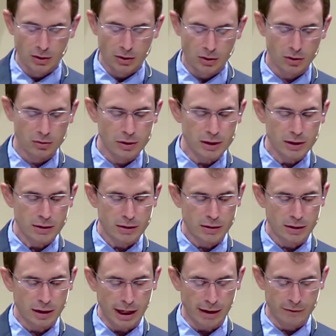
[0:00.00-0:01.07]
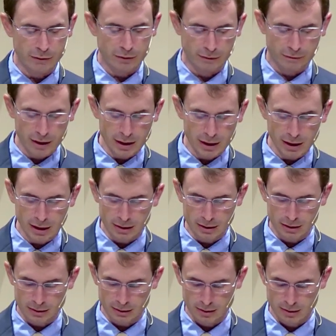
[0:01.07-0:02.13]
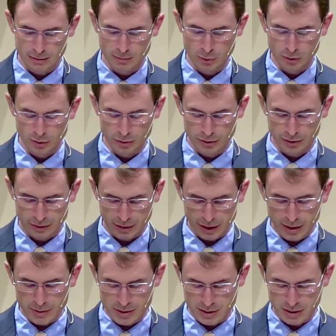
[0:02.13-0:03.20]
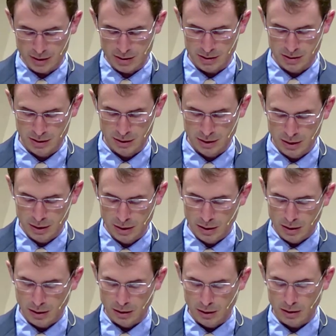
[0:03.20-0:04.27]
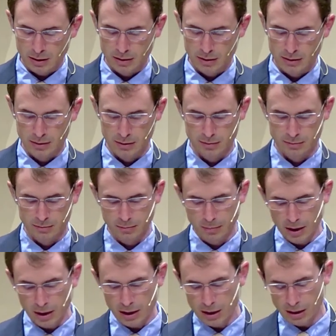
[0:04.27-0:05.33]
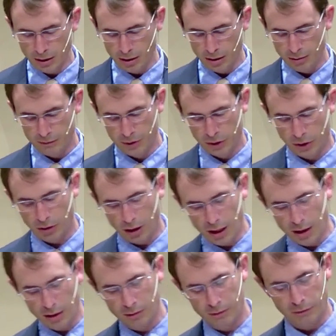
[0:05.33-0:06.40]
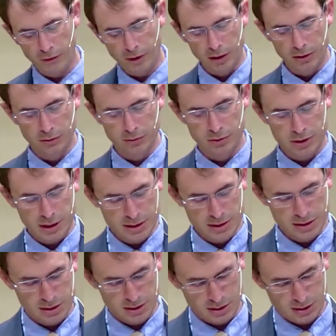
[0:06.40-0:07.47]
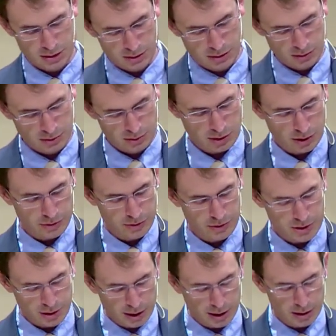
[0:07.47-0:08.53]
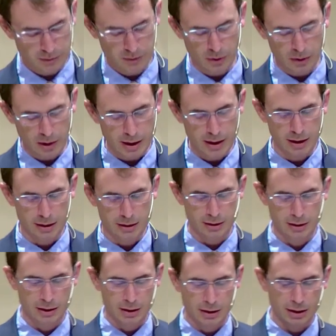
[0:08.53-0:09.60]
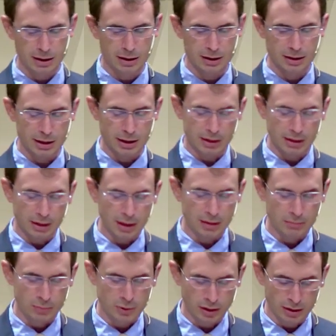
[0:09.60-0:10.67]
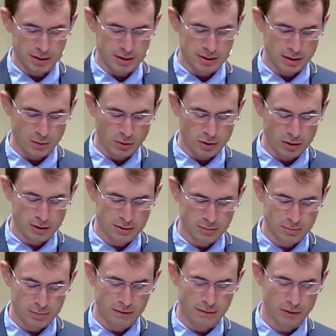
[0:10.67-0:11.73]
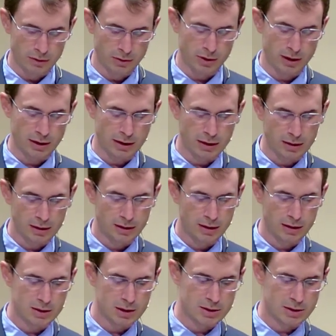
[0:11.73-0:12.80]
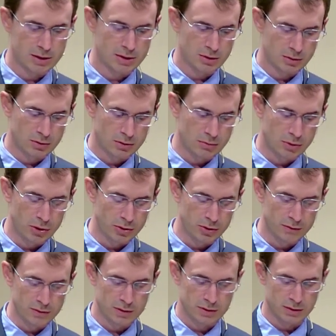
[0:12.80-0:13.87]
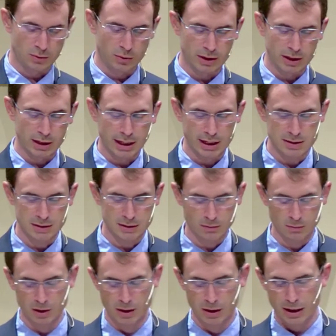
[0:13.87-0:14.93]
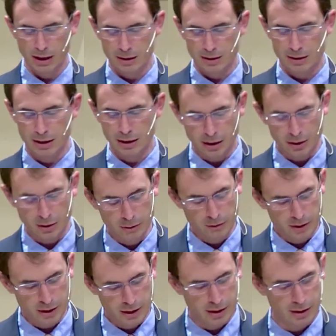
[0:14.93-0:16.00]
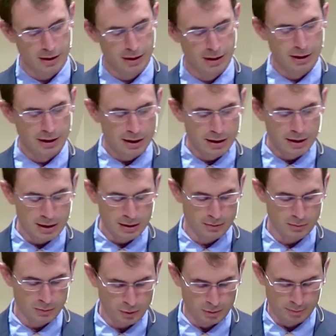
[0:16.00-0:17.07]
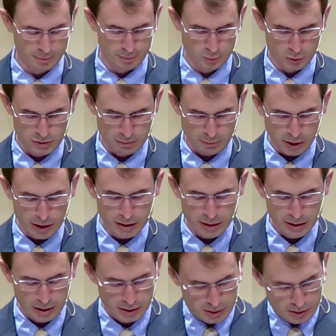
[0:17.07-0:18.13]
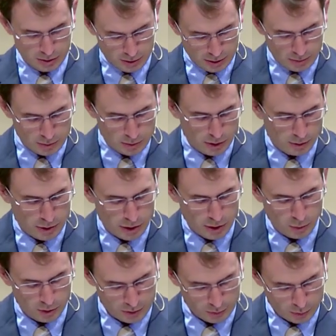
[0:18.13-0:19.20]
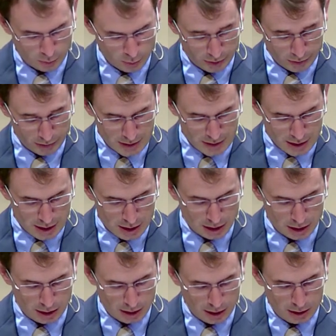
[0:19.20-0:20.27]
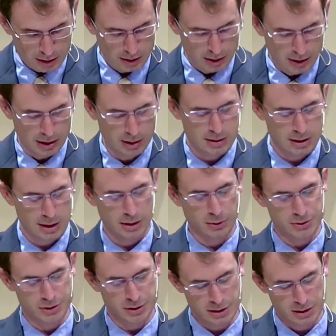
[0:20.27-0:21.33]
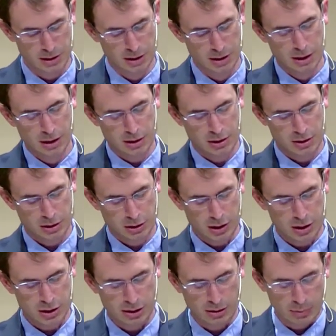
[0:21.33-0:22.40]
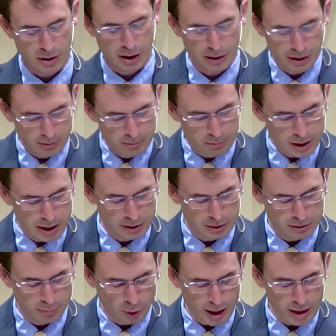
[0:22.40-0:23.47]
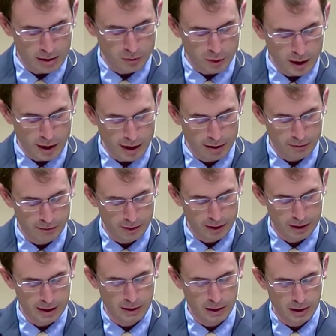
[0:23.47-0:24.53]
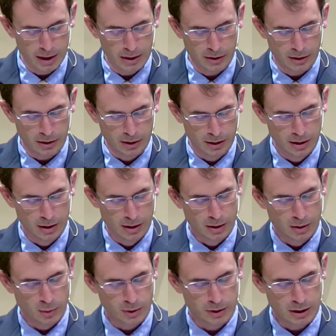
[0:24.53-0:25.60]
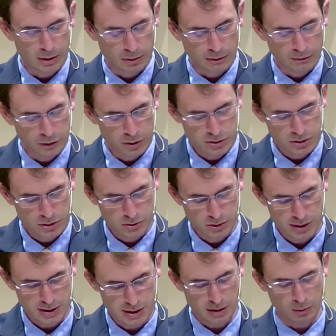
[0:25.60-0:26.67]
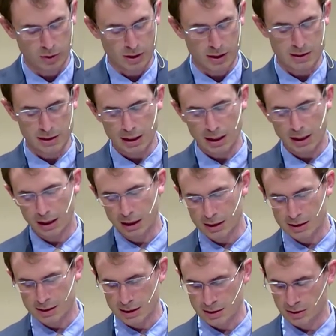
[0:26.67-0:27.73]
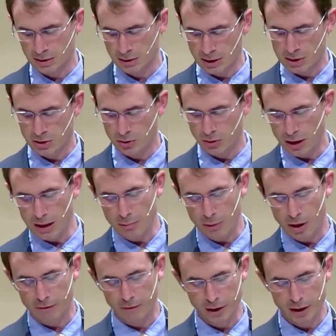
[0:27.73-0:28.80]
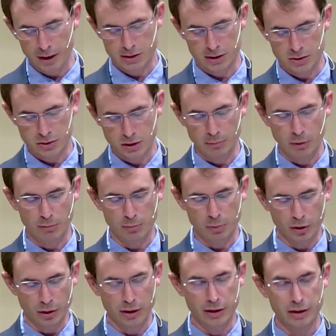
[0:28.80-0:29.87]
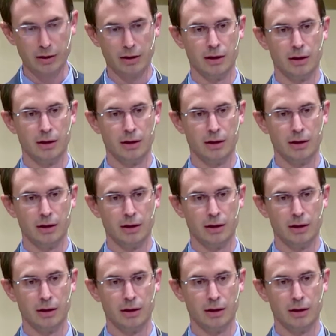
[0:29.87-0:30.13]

Earlier, after feeding the, the thousands, uh, the many of the crowd followed Jesus to the other side of the lake, and they came because they wanted to be filled again. And Jesus knew their motives. So when they asked him how did he got over there, he re- responded to them about what they were really seeking, and entails this discussion about him being the bread of life, and then later, when they refuse to accept what he's saying, he says, Unless you eat my flesh and drink my blood.